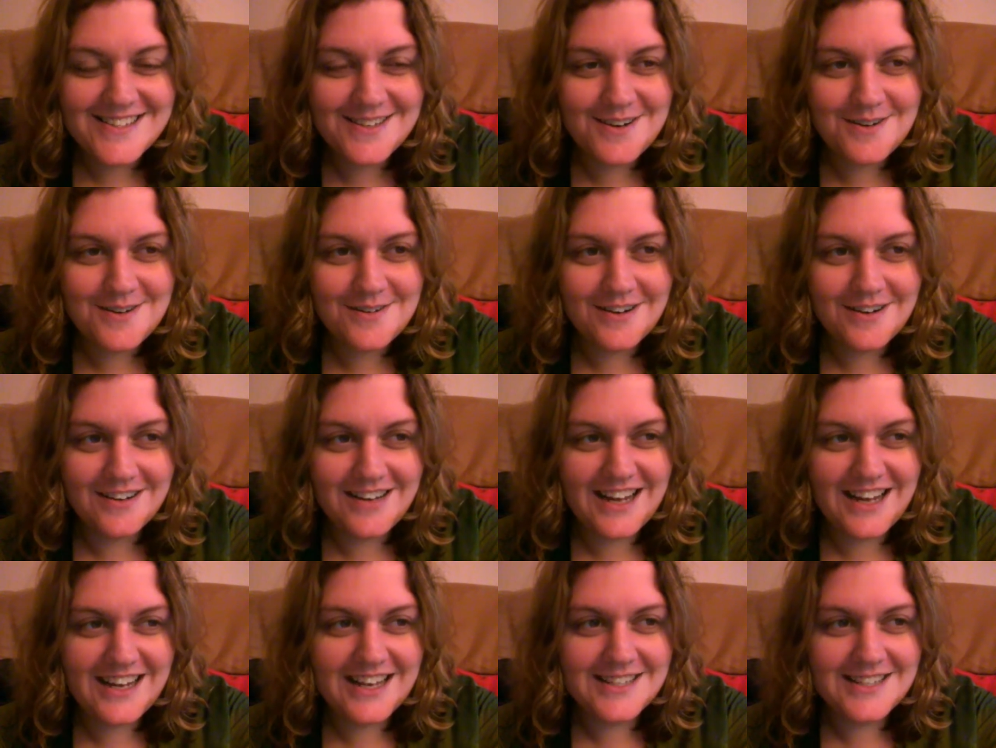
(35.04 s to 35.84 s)
so
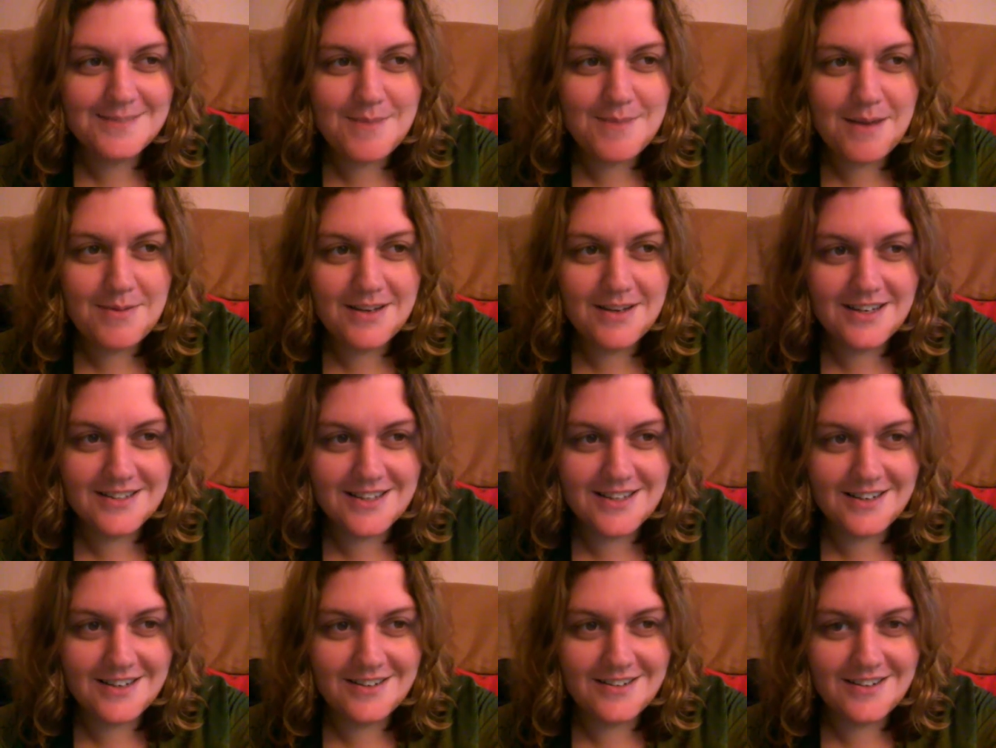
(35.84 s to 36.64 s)
I guess maybe
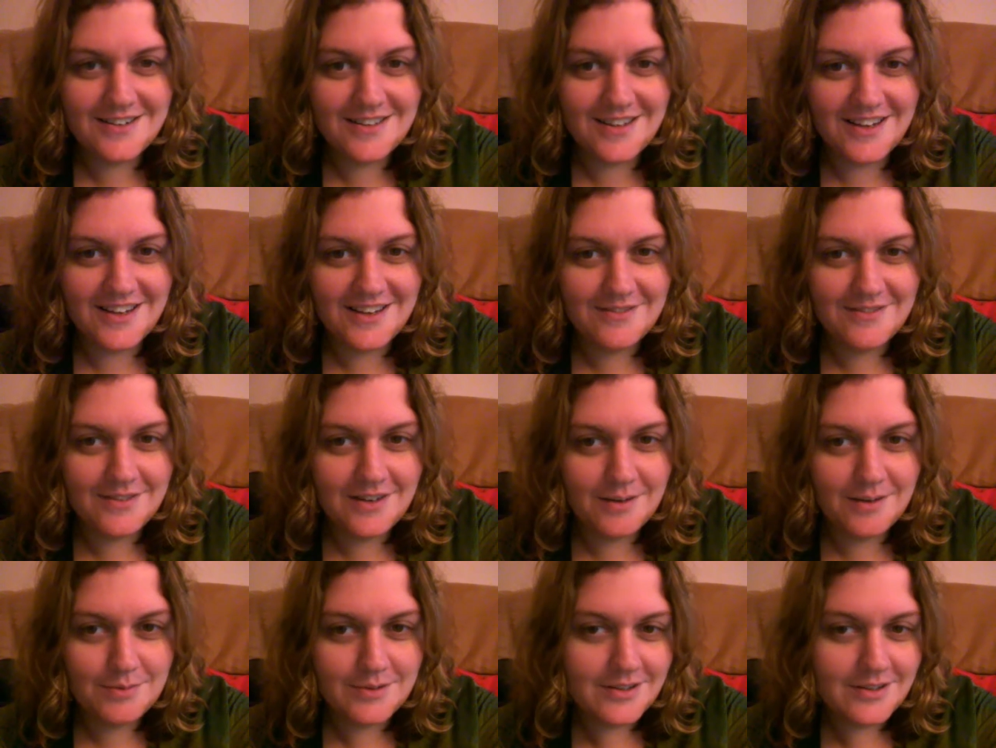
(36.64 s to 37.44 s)
because I couldn't think of
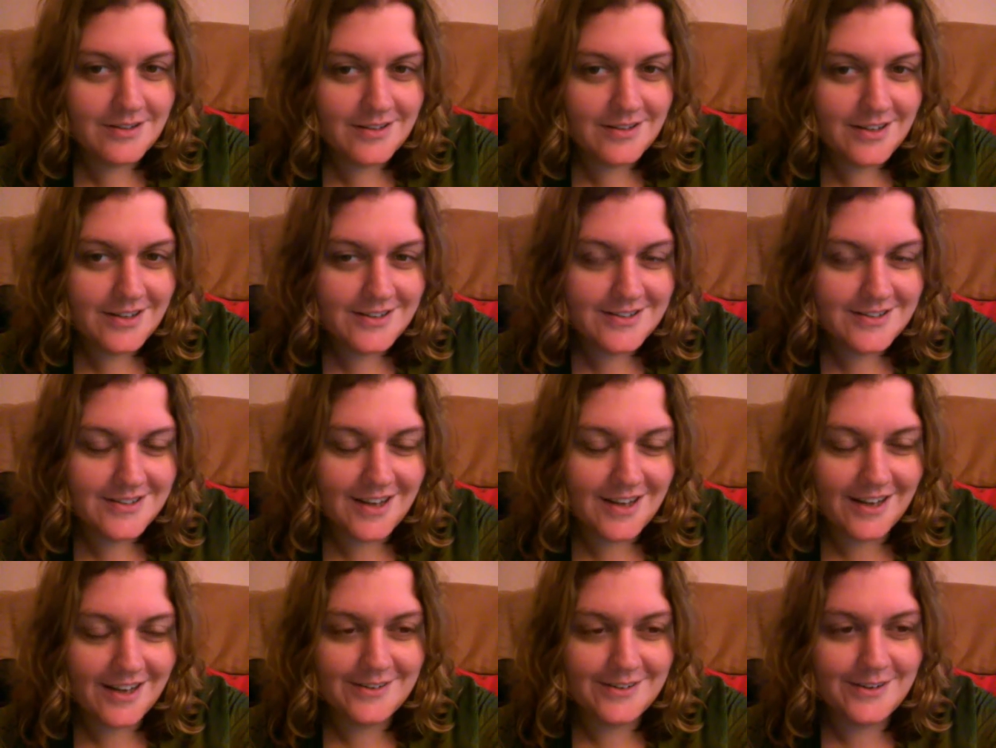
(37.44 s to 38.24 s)
a couple of
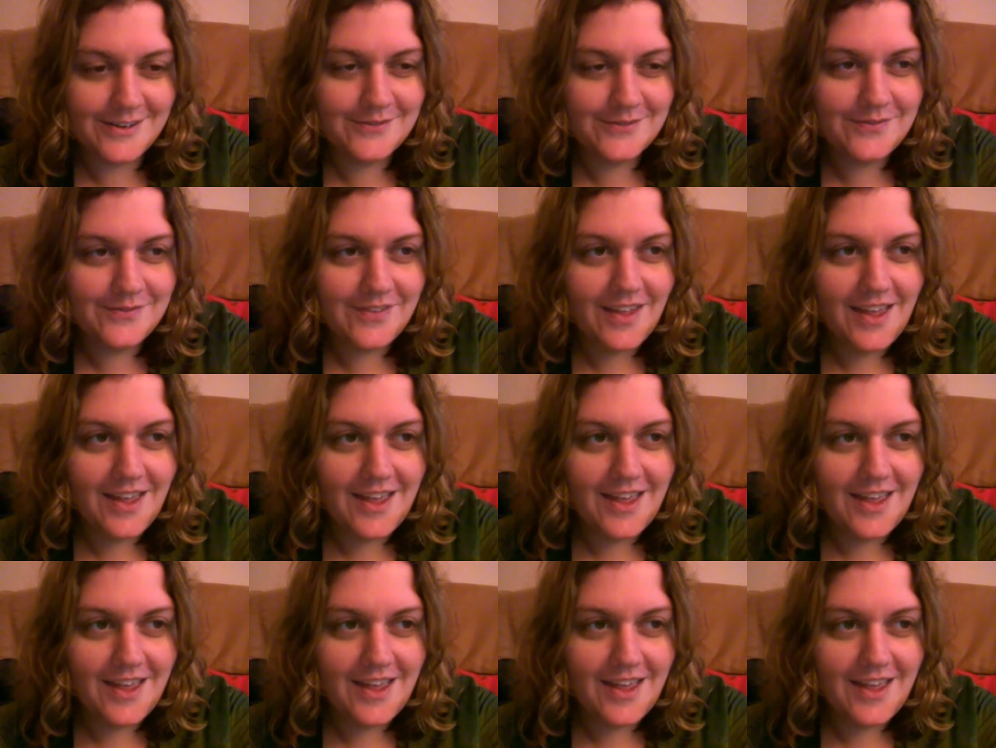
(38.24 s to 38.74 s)
things. I don't know.